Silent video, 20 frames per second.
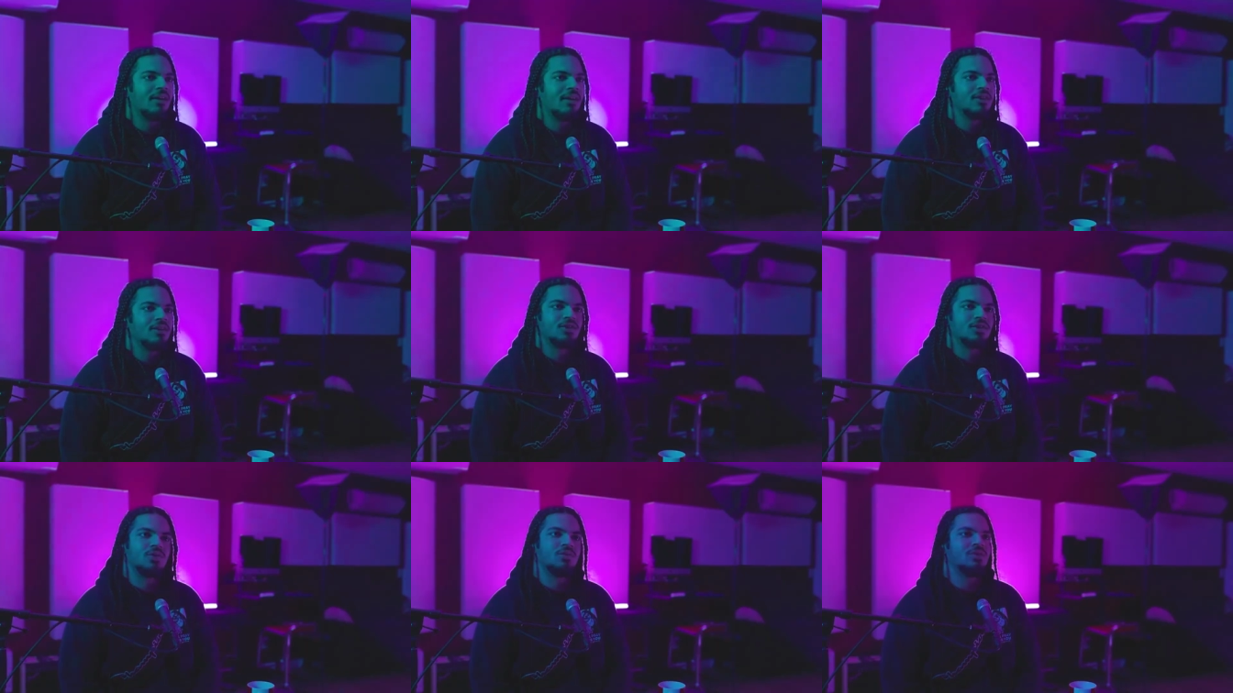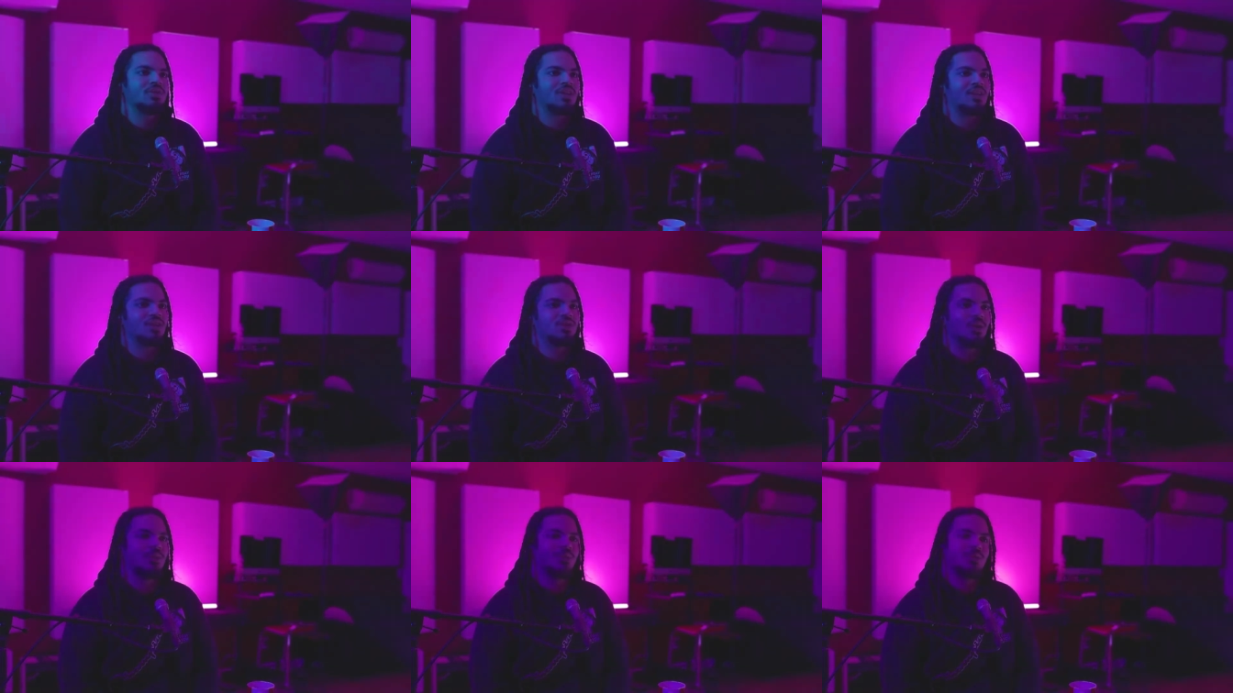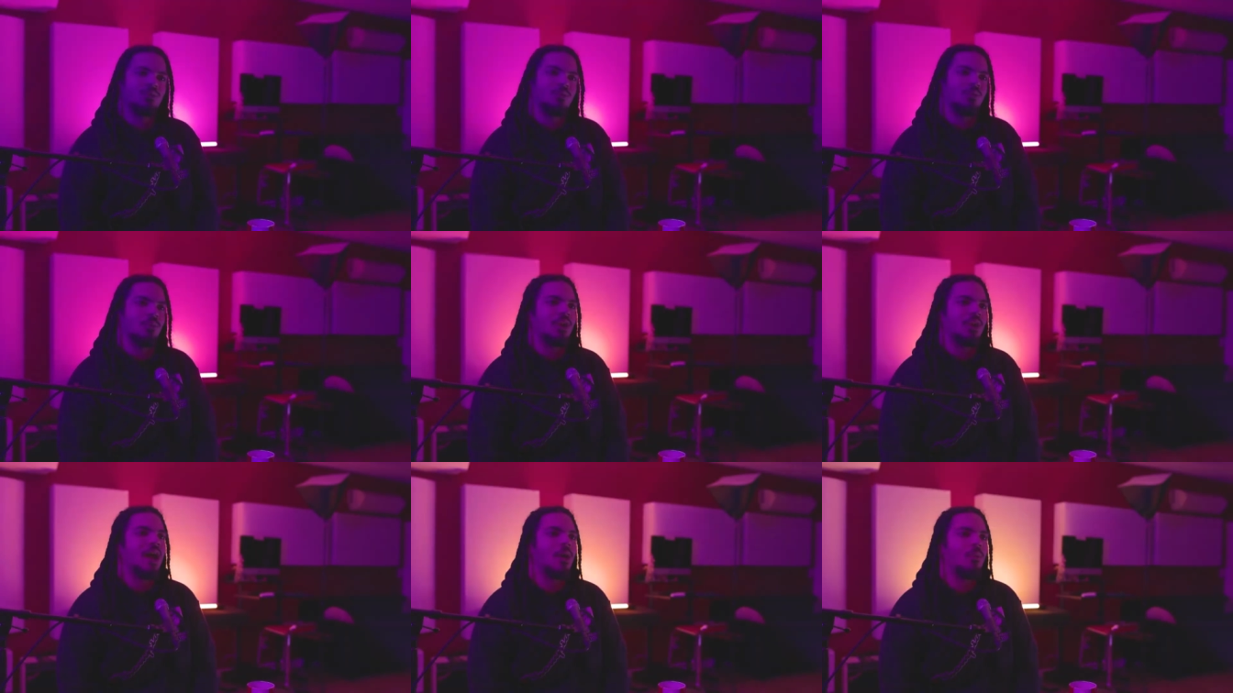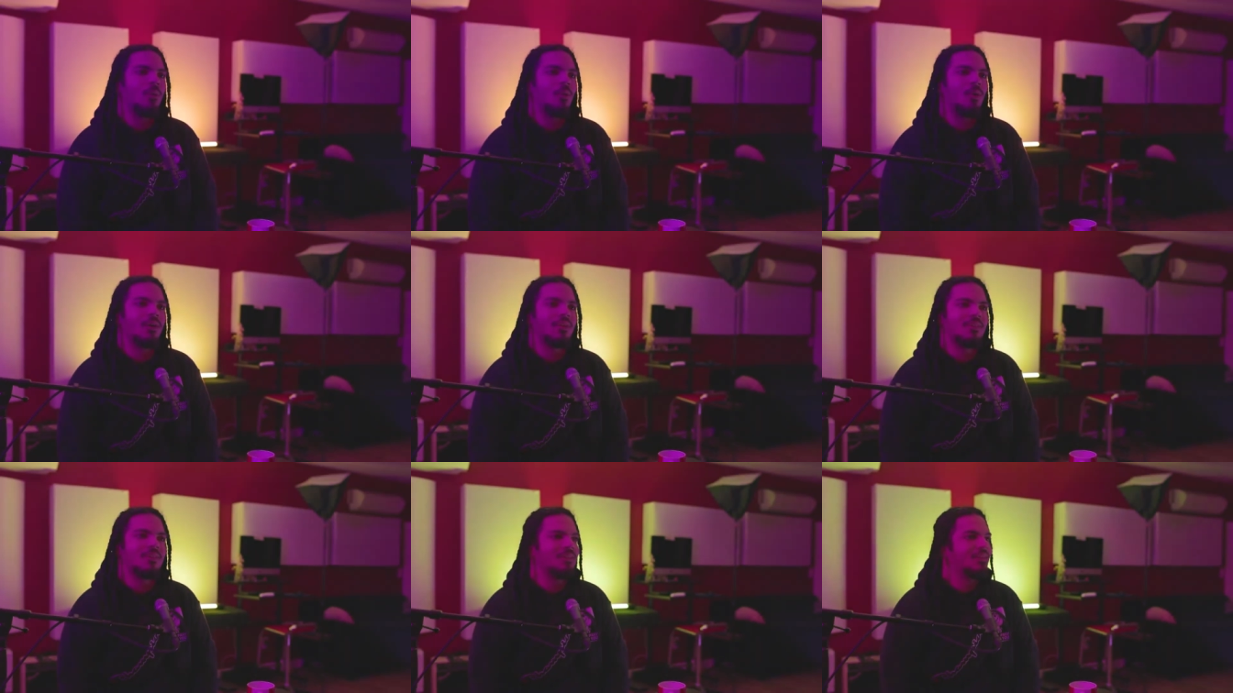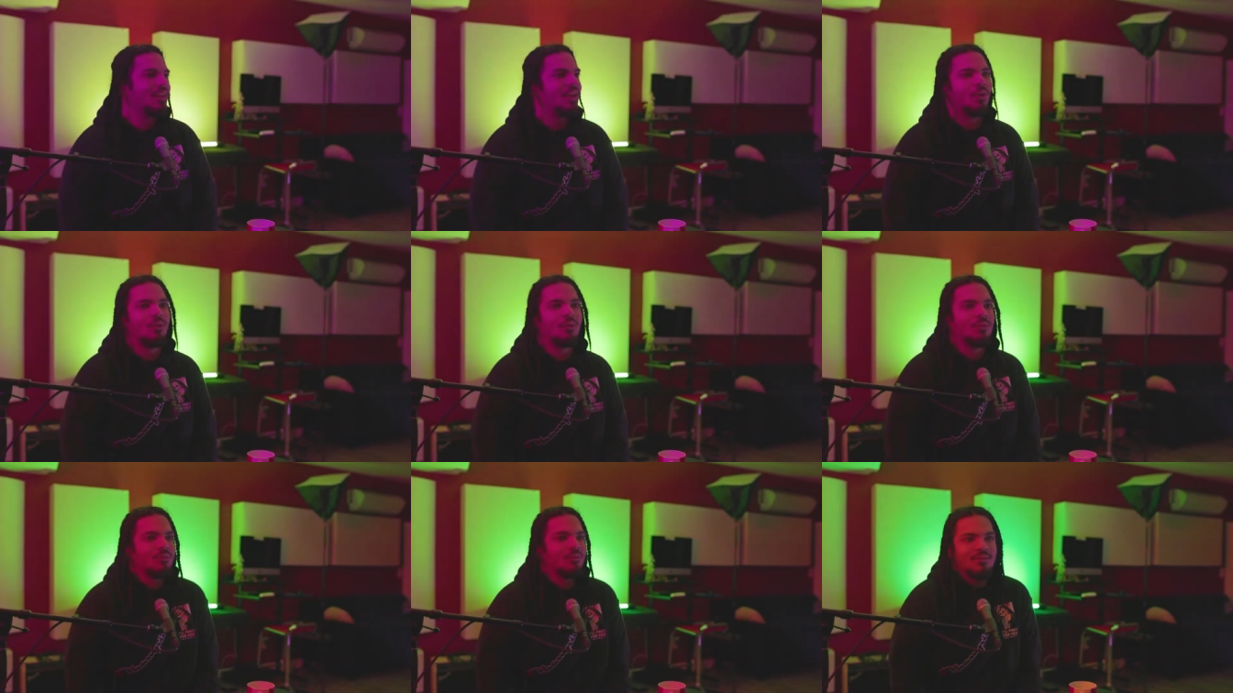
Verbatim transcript: as soon as I start doing what I want, they don't.